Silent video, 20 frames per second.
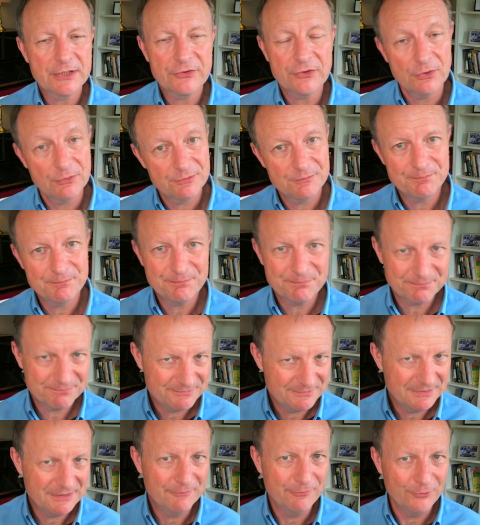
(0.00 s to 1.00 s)
So
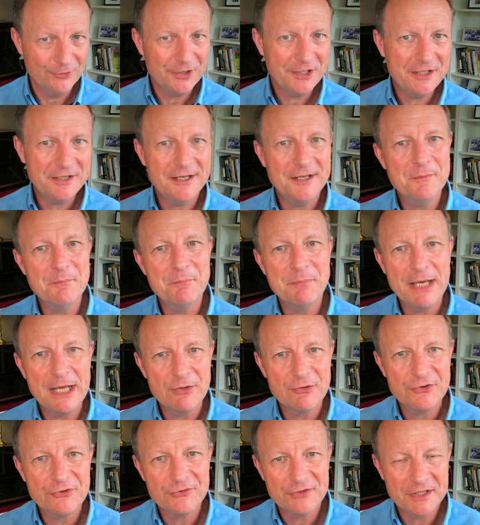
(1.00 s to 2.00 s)
avoid
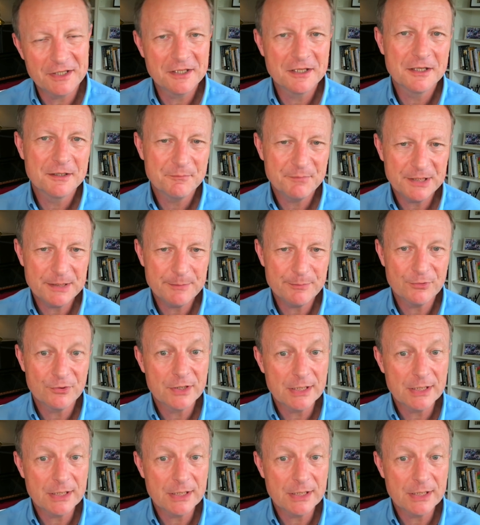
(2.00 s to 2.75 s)
embarrassing people.